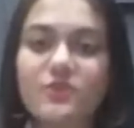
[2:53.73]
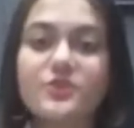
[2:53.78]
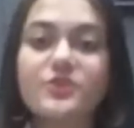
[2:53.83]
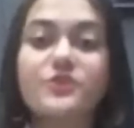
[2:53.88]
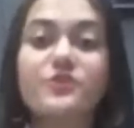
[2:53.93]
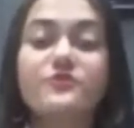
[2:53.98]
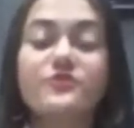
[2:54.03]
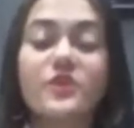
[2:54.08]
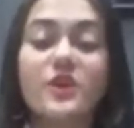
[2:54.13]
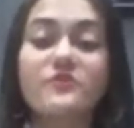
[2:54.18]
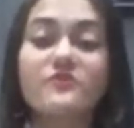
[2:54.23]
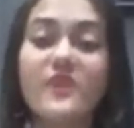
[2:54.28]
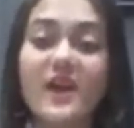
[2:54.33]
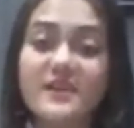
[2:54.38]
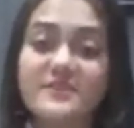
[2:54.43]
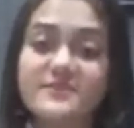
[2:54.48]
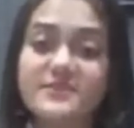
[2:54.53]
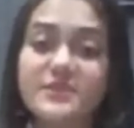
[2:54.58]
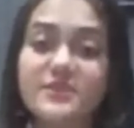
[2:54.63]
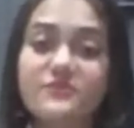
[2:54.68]
or if you're
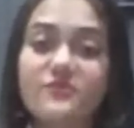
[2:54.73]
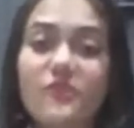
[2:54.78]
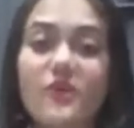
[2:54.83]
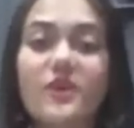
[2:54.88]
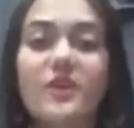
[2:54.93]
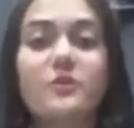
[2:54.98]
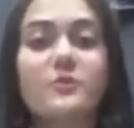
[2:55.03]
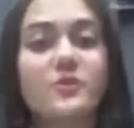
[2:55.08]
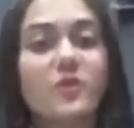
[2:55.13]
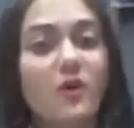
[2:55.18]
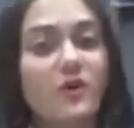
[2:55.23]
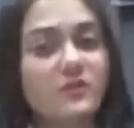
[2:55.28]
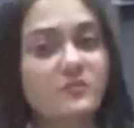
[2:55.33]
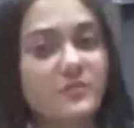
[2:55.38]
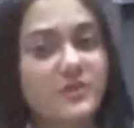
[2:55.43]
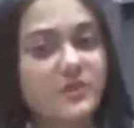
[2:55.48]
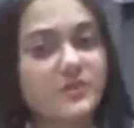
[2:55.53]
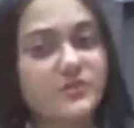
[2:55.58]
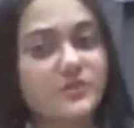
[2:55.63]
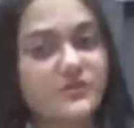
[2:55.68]
fasting for a
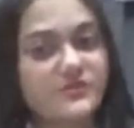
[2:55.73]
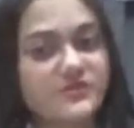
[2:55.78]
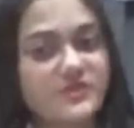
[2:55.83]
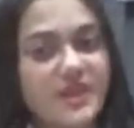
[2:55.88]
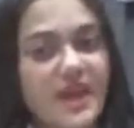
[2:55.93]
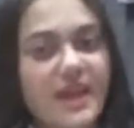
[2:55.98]
long period of